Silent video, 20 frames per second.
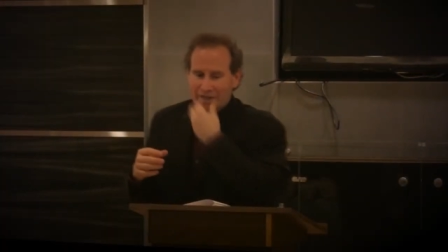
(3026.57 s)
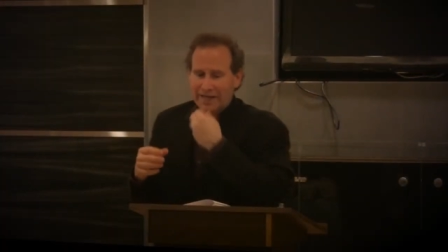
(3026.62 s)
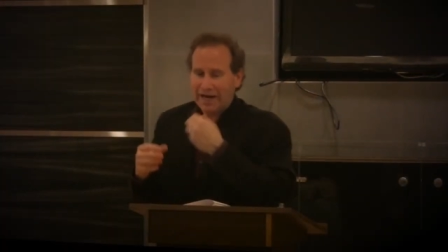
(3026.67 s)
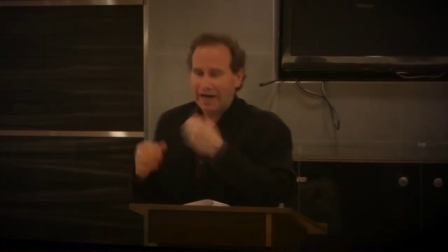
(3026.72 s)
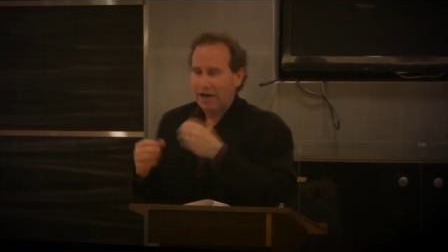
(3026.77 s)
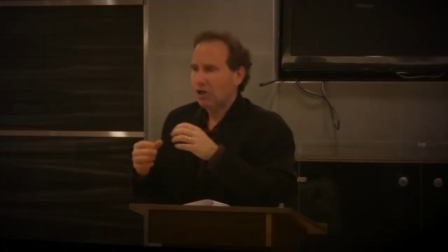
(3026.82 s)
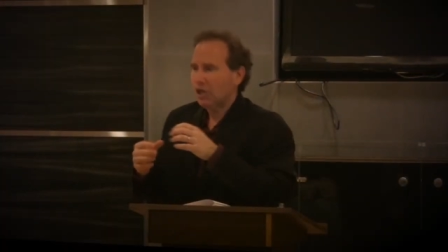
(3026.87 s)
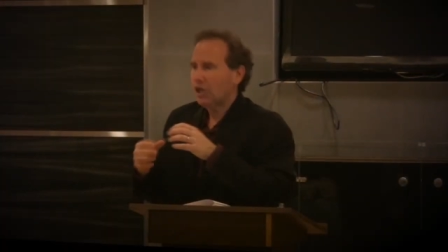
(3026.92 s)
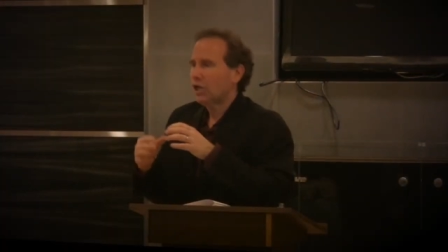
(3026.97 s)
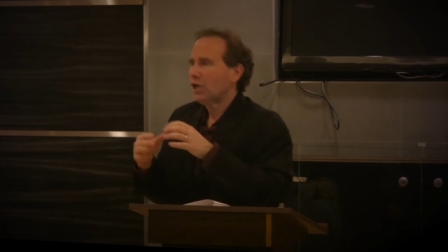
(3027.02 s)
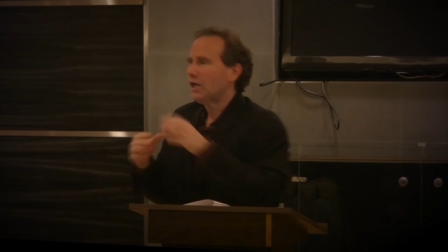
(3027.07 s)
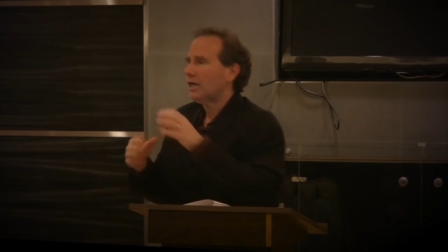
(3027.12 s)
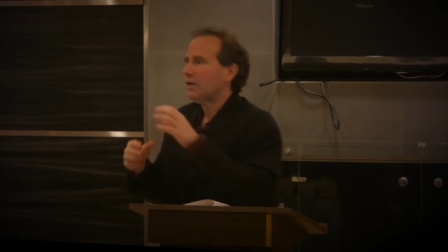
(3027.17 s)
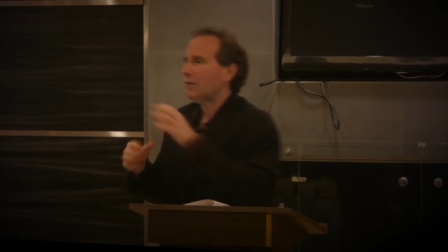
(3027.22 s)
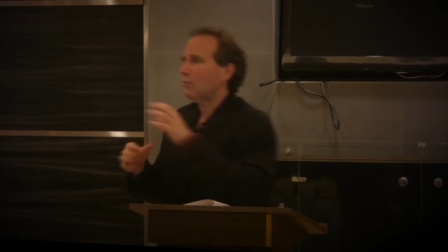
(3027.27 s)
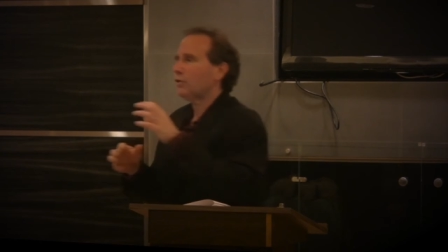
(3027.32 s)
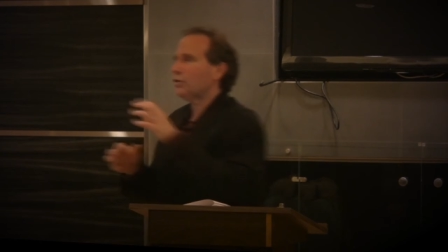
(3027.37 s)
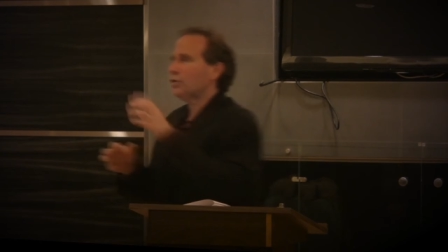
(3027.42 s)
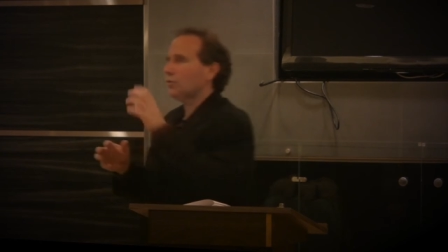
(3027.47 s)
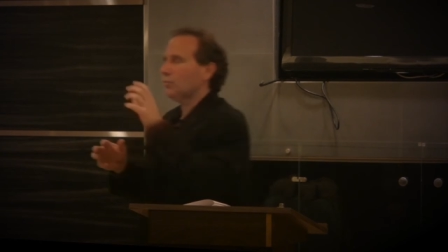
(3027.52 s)
Now,
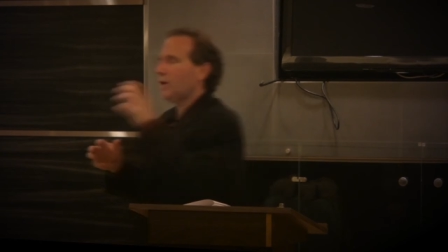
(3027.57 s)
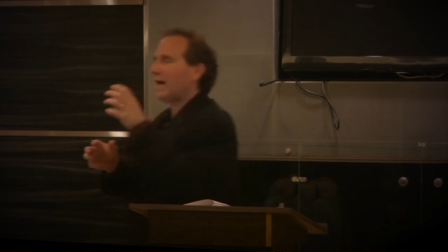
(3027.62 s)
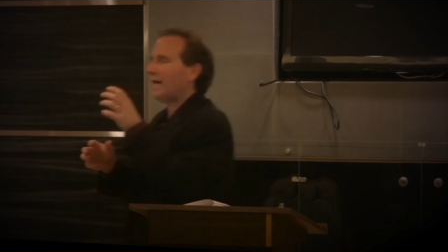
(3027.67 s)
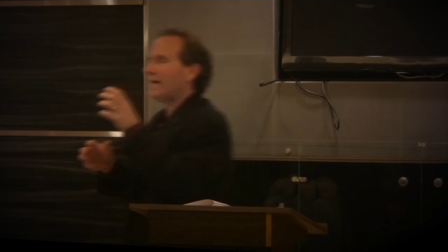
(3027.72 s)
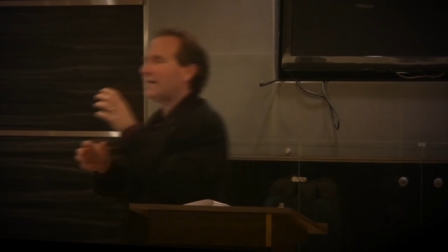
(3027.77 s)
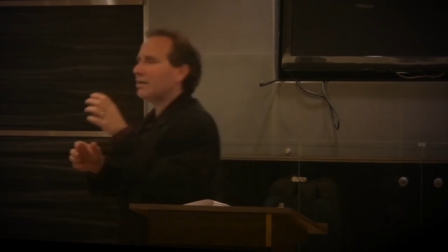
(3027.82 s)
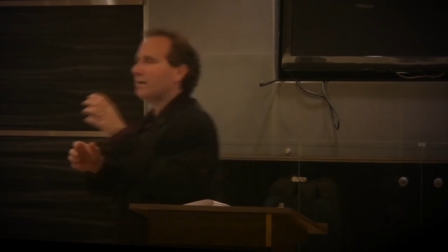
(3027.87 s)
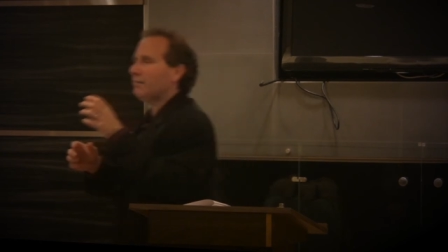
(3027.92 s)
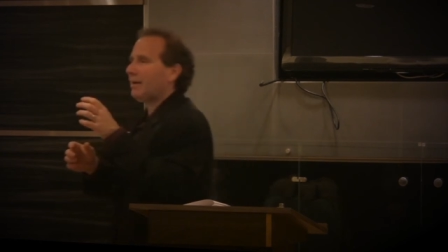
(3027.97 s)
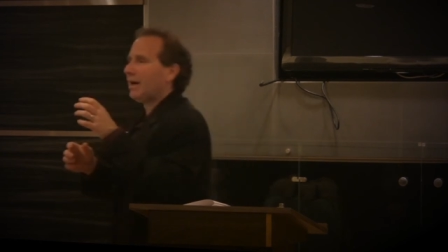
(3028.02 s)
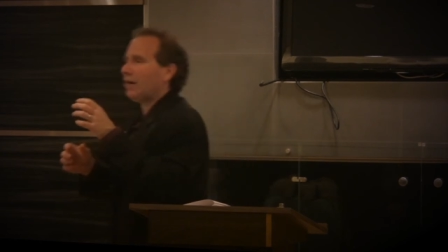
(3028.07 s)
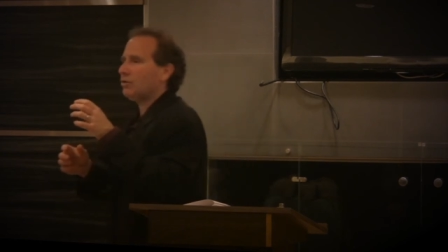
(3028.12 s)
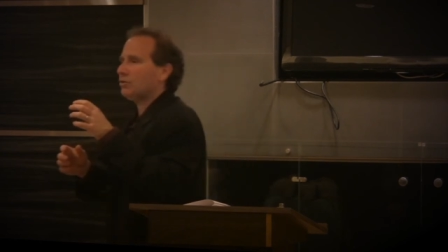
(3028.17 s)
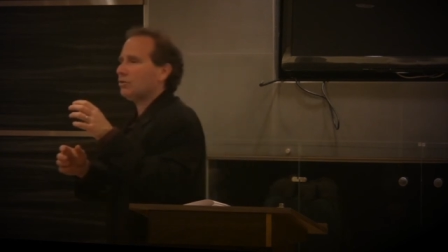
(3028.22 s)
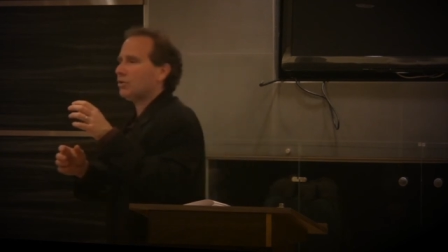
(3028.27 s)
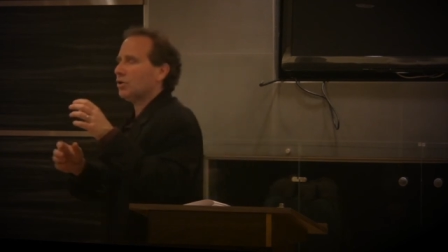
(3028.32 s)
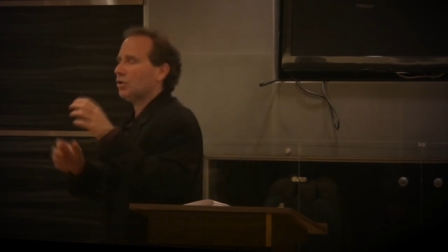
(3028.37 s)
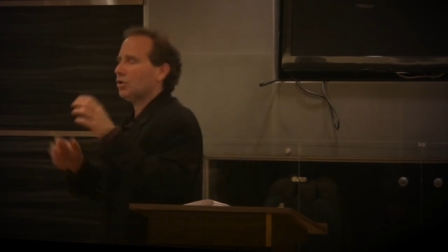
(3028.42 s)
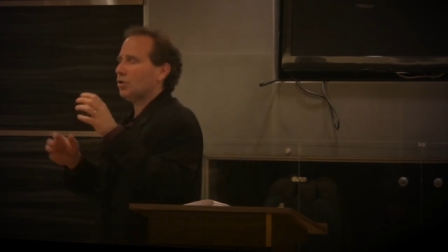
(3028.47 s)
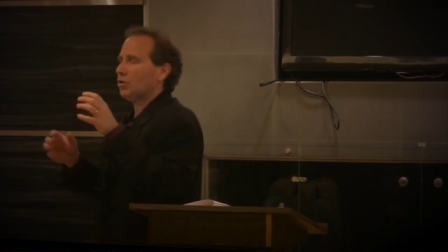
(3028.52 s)
when you're writing
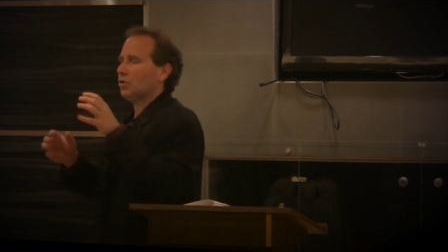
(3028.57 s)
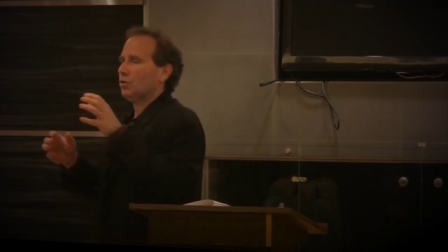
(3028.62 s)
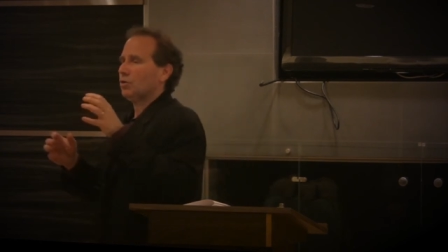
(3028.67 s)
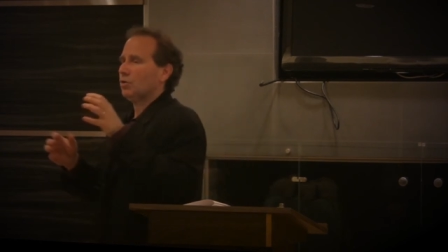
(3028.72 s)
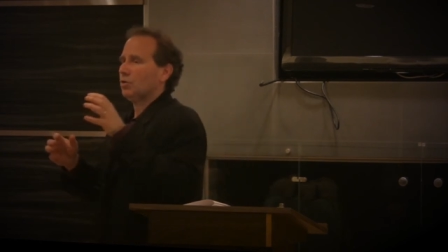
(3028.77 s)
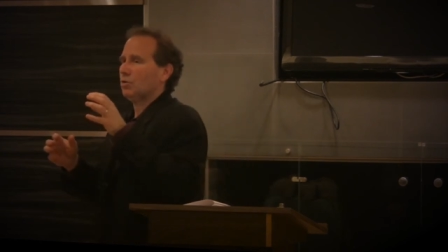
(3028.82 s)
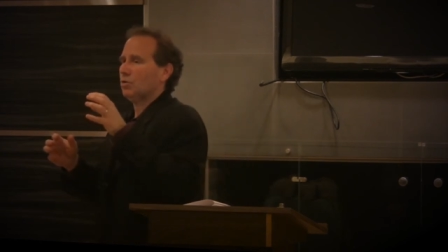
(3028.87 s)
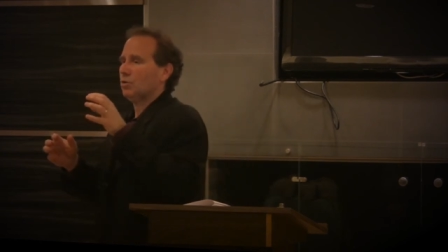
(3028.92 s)
about